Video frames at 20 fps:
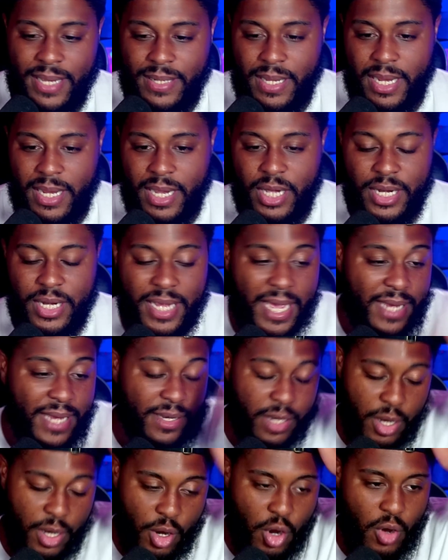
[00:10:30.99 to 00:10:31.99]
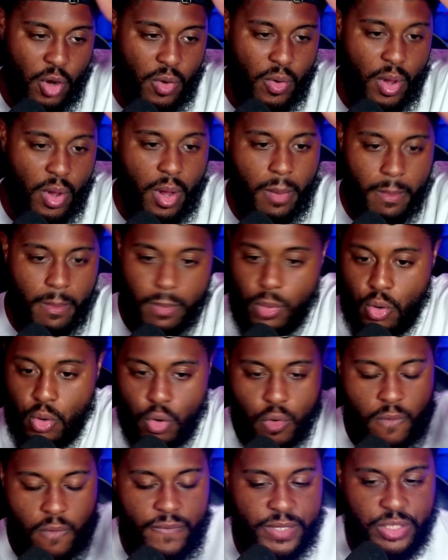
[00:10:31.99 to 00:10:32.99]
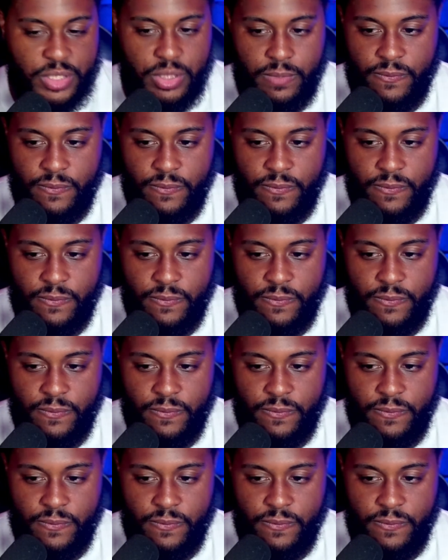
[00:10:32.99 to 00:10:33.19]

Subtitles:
it could get, moved